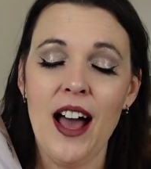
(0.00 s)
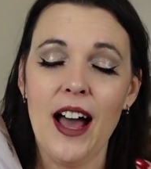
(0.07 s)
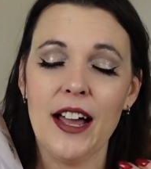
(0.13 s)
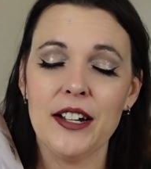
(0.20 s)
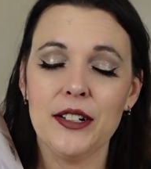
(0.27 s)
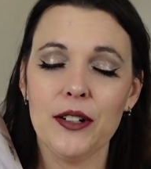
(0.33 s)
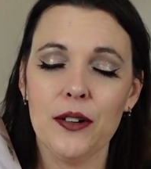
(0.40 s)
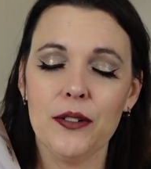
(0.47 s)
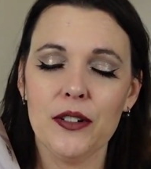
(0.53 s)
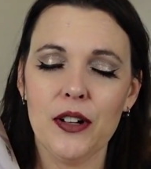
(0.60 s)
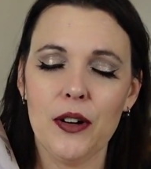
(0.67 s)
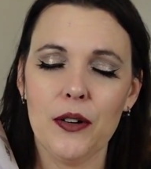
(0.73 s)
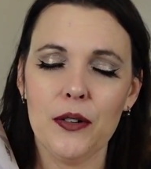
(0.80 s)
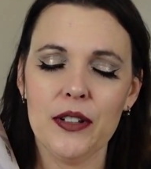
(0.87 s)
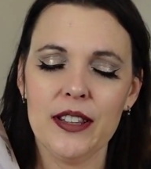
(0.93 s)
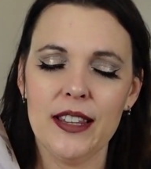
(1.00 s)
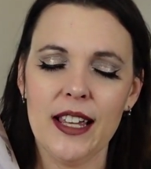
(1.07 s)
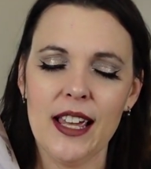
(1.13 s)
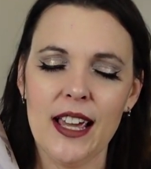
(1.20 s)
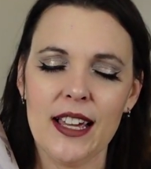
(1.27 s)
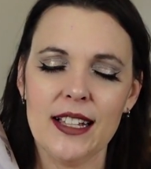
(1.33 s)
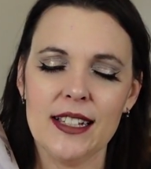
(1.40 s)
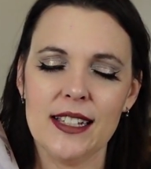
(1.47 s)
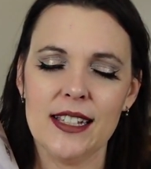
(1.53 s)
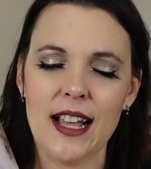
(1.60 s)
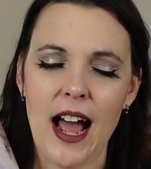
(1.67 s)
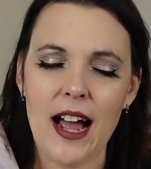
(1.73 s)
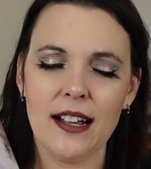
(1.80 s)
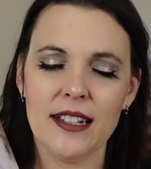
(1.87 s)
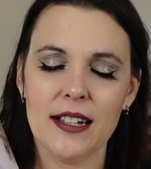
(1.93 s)
I don't know the
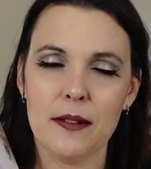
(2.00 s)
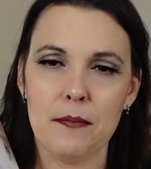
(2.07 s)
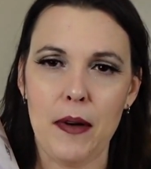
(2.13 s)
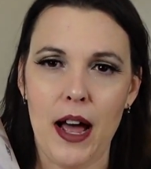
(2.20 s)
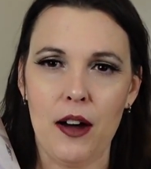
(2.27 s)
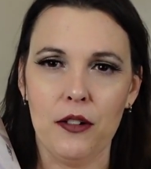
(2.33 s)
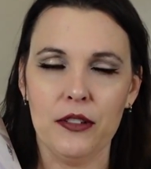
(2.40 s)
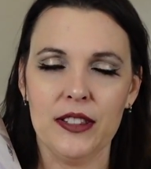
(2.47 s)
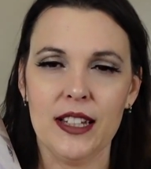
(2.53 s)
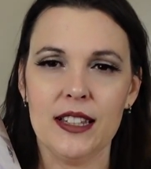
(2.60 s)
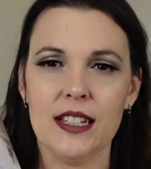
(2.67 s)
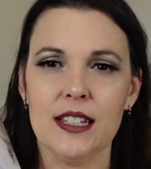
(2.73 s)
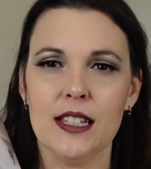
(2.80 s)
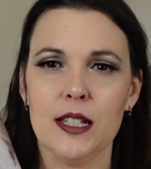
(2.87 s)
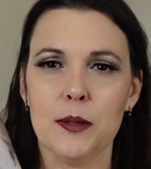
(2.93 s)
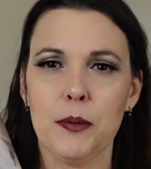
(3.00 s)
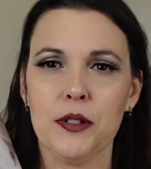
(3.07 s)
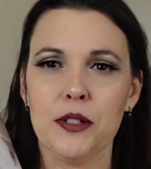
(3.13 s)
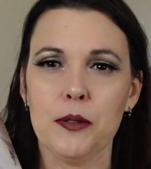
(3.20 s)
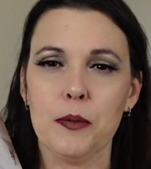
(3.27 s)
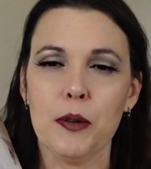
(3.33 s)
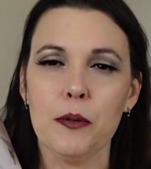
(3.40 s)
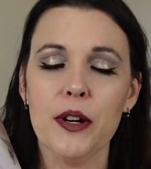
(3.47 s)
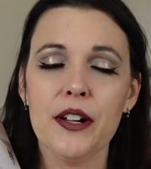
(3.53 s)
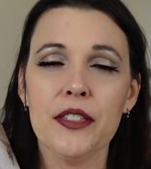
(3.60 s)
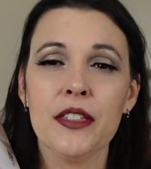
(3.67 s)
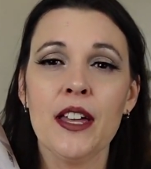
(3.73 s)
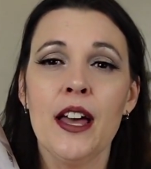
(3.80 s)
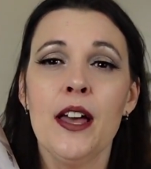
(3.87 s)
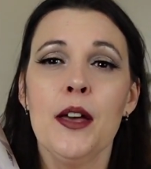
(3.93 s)
exact amount that this is supposed to be worth
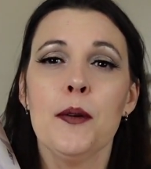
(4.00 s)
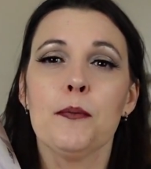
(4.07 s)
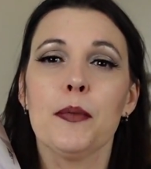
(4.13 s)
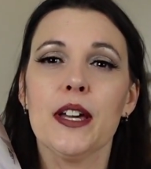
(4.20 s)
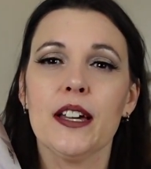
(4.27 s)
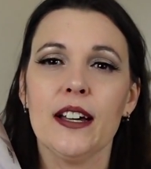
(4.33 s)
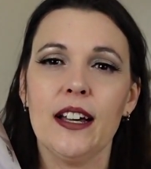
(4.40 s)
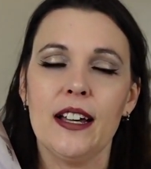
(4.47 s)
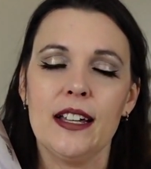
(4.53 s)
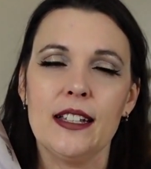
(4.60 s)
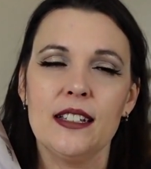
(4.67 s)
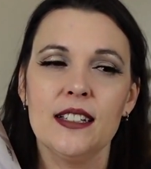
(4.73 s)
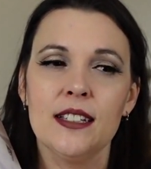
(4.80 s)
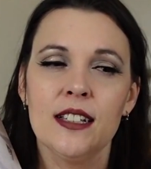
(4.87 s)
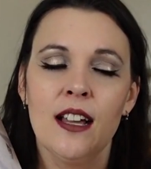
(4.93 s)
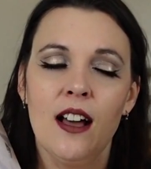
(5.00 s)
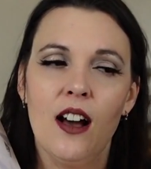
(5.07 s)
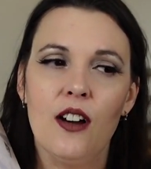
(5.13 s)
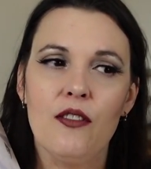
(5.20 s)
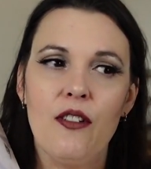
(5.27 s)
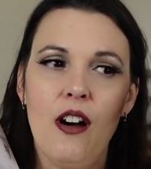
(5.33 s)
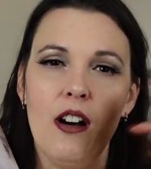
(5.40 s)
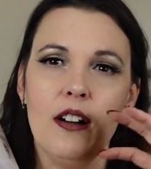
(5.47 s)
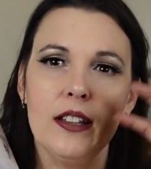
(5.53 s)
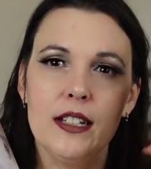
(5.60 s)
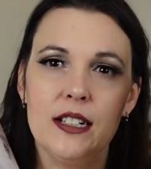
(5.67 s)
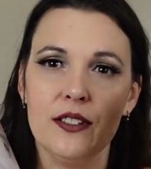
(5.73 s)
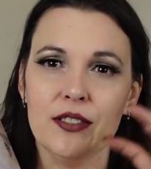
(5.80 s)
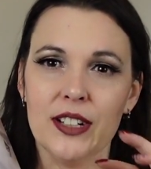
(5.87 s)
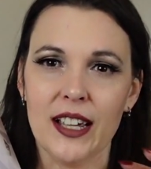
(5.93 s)
because of all the
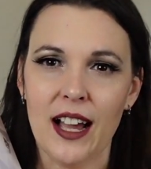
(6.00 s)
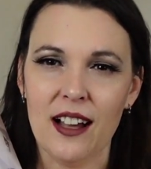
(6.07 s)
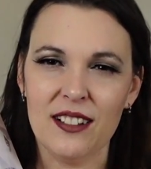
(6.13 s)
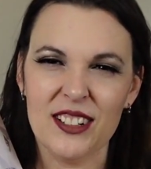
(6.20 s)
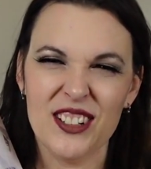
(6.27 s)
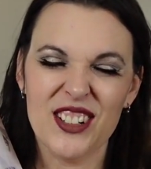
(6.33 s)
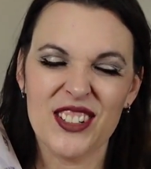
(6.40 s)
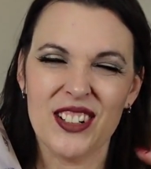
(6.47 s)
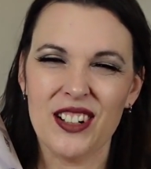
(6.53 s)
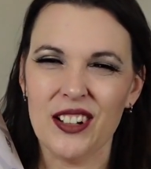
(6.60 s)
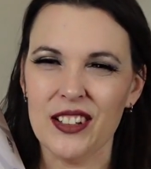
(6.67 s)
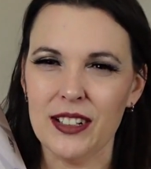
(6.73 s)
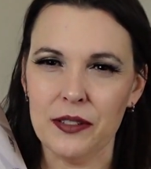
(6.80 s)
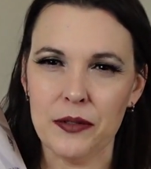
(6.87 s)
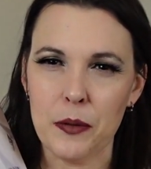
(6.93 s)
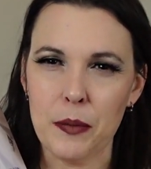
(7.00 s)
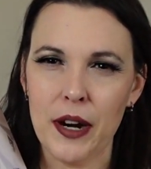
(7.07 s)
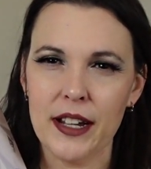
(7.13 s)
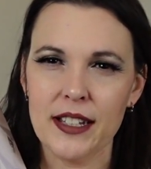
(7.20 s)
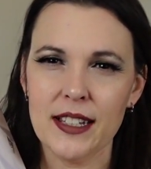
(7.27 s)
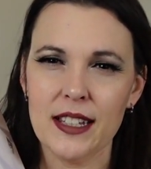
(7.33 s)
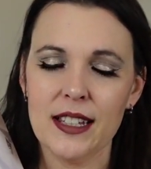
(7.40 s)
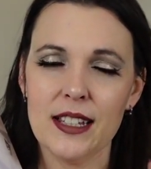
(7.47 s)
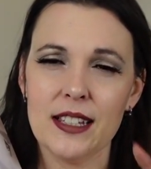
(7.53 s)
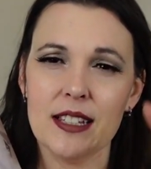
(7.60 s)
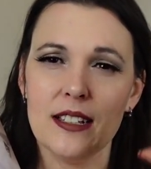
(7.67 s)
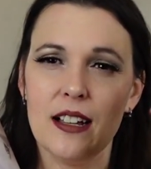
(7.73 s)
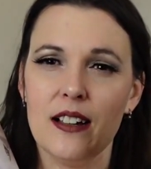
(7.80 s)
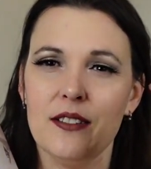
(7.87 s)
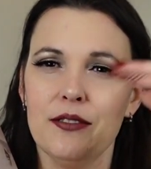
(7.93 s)
different calendars and all the different prices
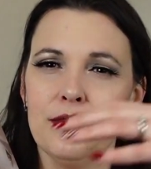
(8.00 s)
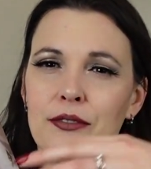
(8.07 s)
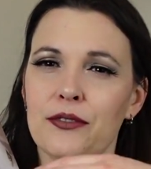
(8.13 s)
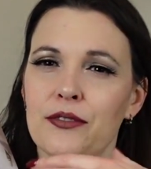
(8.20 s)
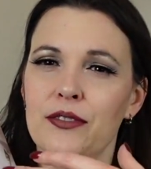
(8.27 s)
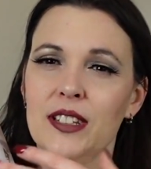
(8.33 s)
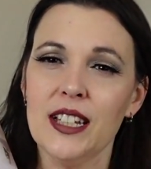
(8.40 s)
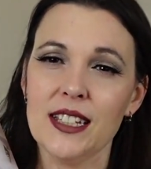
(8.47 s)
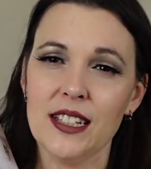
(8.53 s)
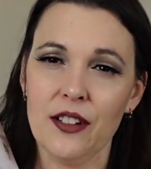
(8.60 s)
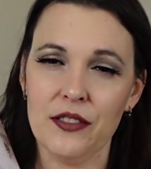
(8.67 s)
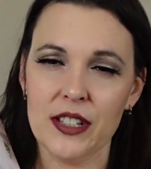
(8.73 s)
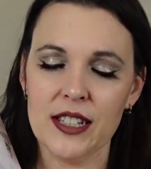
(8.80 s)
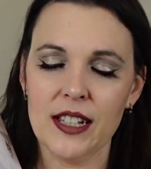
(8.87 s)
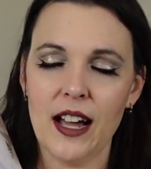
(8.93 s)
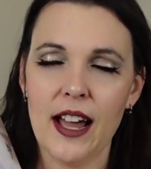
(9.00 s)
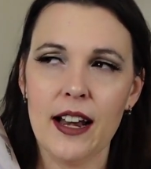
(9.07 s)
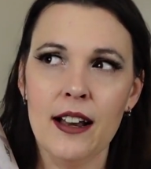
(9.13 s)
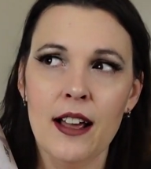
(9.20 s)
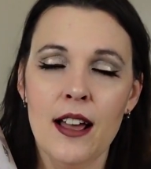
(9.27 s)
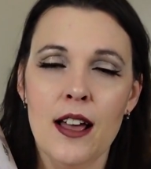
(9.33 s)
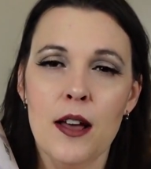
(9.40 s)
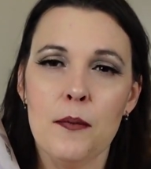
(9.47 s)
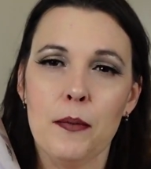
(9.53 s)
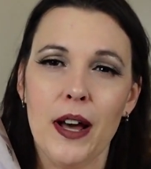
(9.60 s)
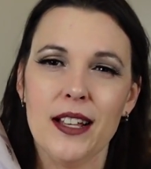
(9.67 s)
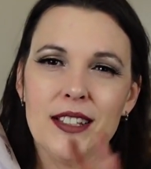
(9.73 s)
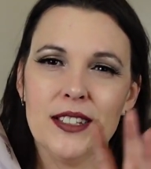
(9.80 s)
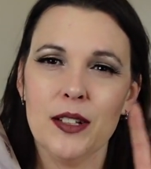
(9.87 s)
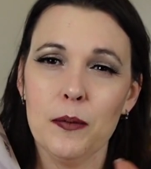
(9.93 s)
of the stuff inside,
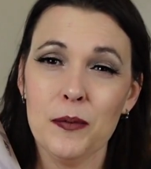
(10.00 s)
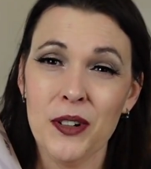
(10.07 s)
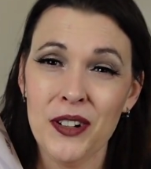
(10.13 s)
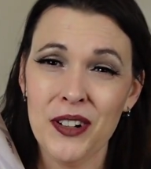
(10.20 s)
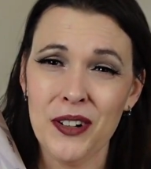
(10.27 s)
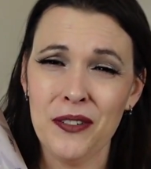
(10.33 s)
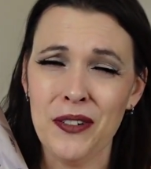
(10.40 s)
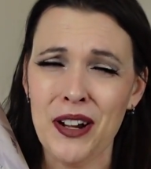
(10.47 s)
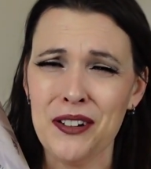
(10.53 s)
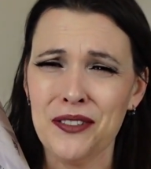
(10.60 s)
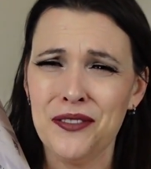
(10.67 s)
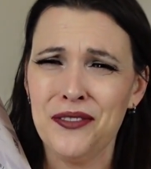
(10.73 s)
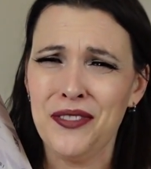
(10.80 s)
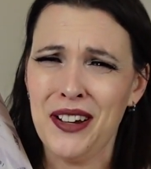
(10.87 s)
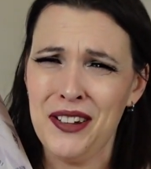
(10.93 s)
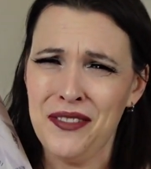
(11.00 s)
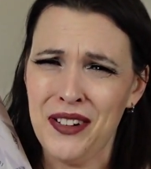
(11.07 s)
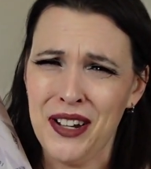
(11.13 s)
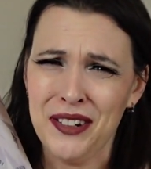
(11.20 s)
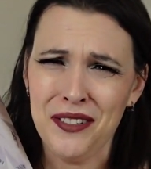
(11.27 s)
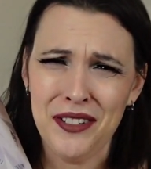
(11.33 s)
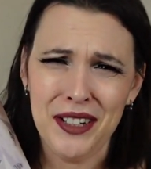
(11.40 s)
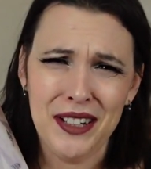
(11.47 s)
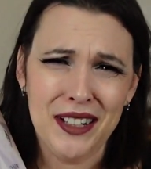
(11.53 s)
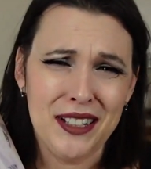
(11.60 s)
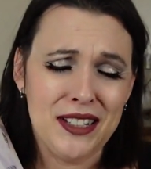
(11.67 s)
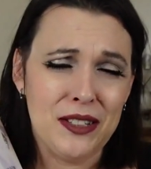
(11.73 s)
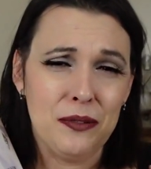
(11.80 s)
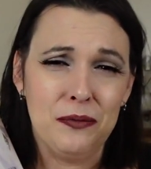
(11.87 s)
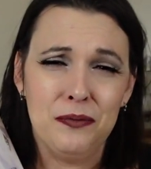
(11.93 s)
but somewhere around 500
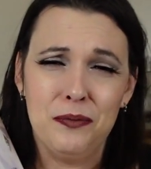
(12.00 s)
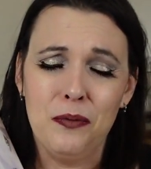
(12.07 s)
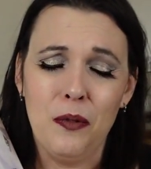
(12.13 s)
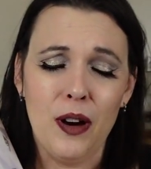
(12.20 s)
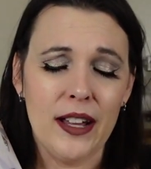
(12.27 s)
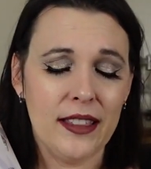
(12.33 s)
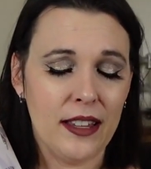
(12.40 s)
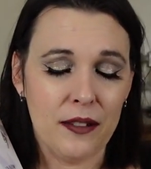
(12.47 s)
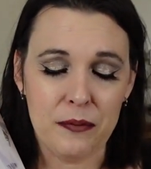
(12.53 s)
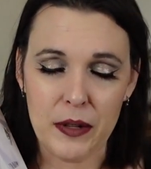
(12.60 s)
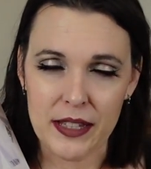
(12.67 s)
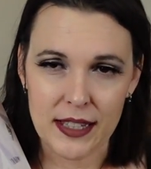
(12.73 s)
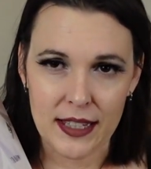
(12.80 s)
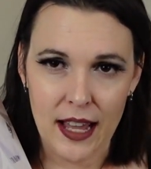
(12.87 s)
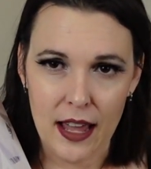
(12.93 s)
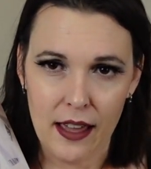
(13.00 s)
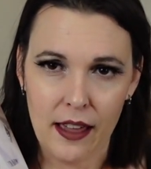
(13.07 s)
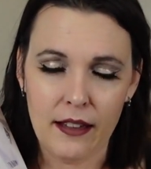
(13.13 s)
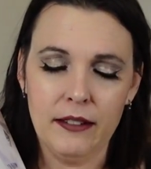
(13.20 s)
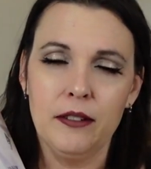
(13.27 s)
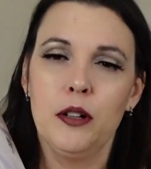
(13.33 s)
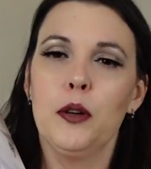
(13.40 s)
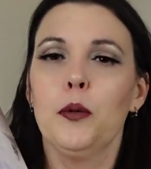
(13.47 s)
is what they've been saying.